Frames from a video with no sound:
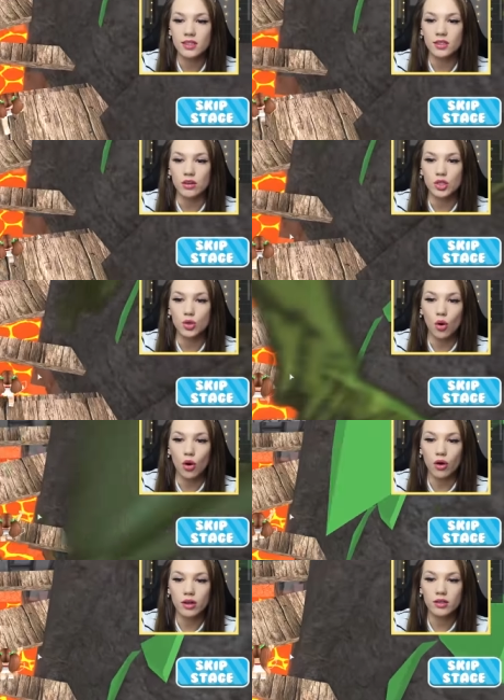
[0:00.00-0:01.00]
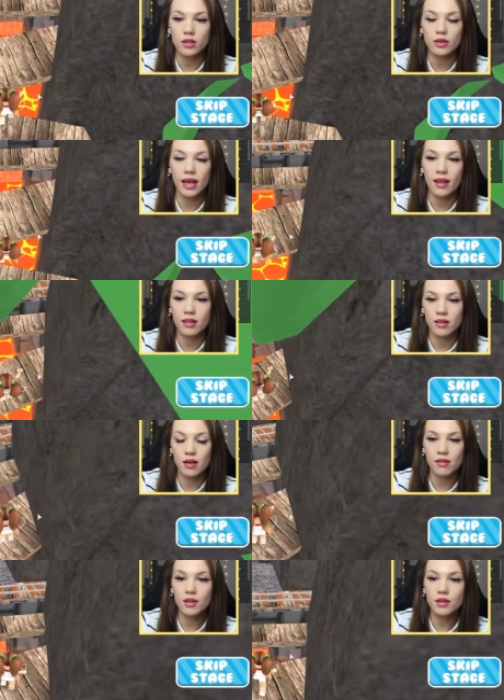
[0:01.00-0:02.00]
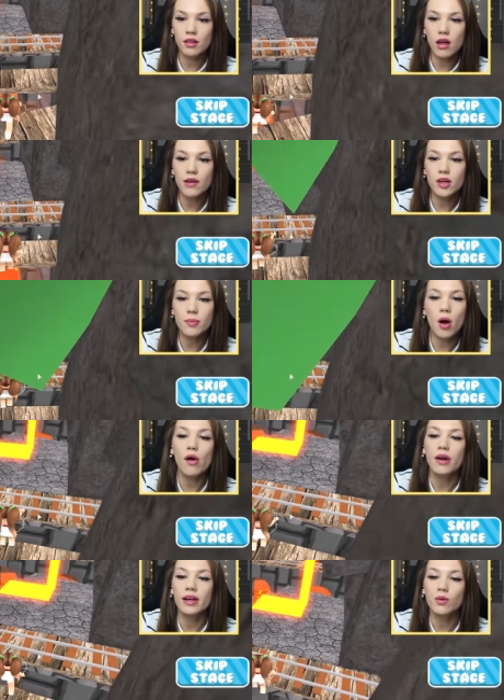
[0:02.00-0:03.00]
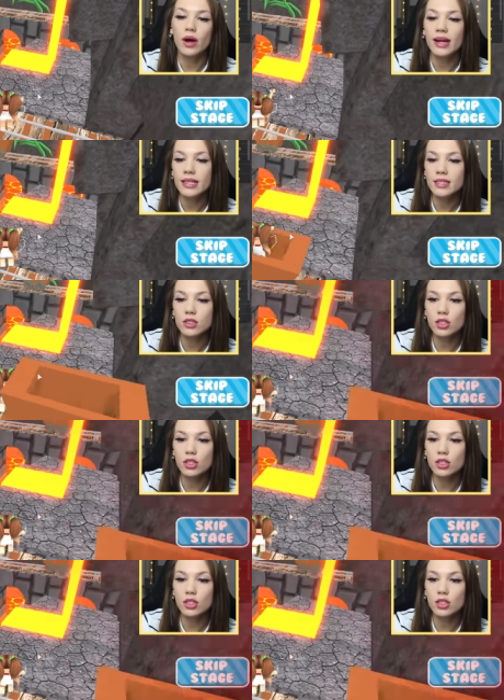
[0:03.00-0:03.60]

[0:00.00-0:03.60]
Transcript: it's not too hard. Okay, another lava part. Why is there